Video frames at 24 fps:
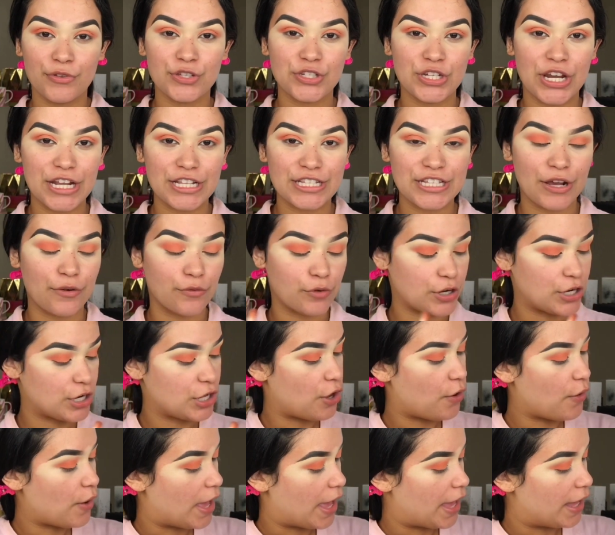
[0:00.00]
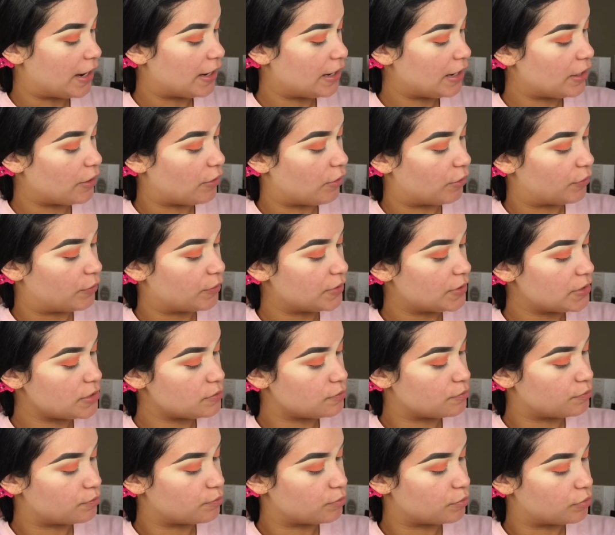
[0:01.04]
those shades down, we're gonna go ahead and go with this
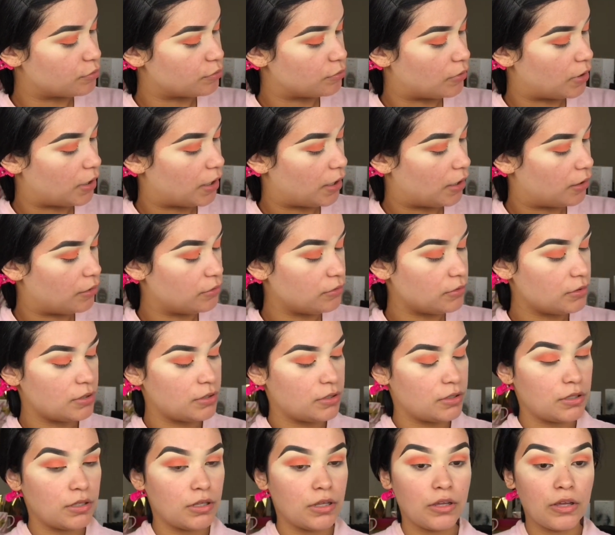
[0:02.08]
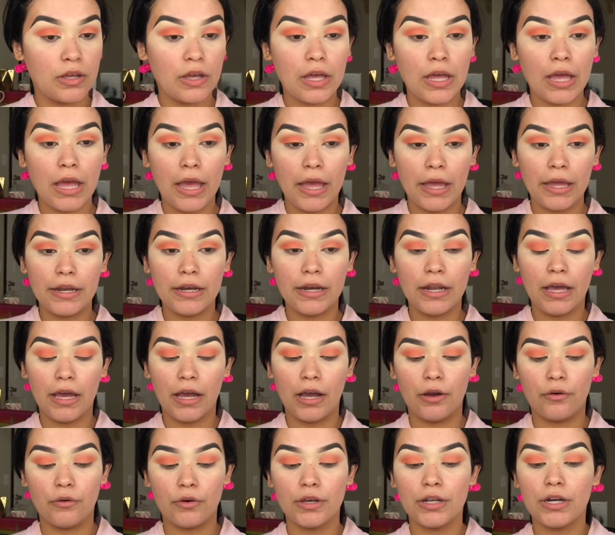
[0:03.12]
brown. And
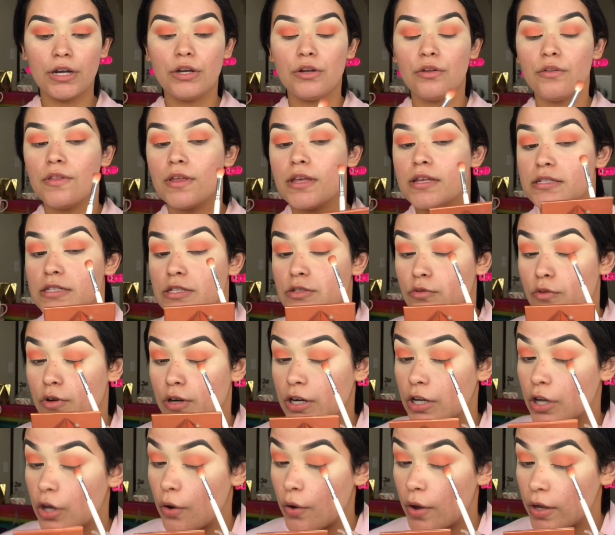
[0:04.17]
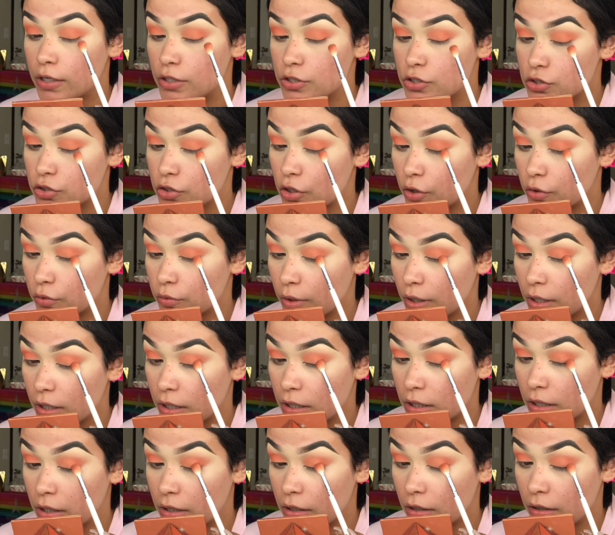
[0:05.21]
how we're gonna do this is we're gonna go ahead and start right
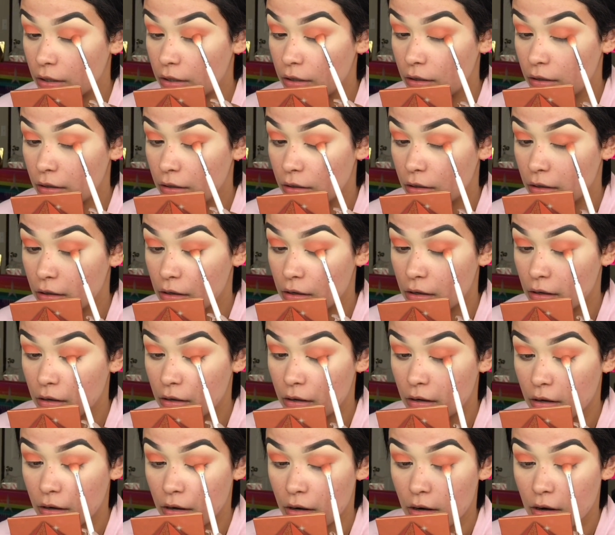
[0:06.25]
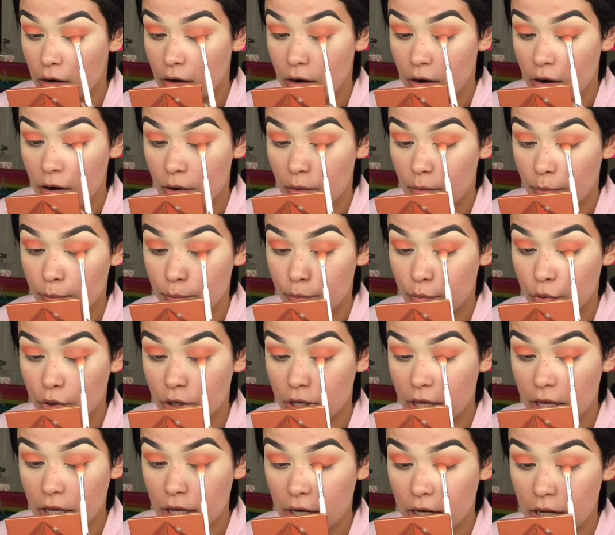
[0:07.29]
here,
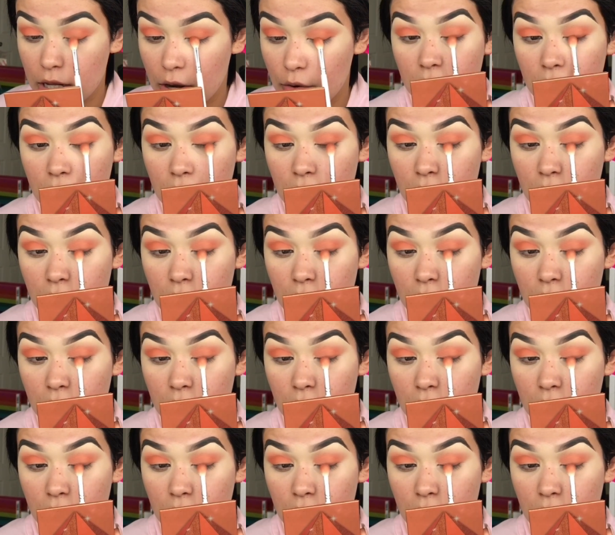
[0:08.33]
bringing it in,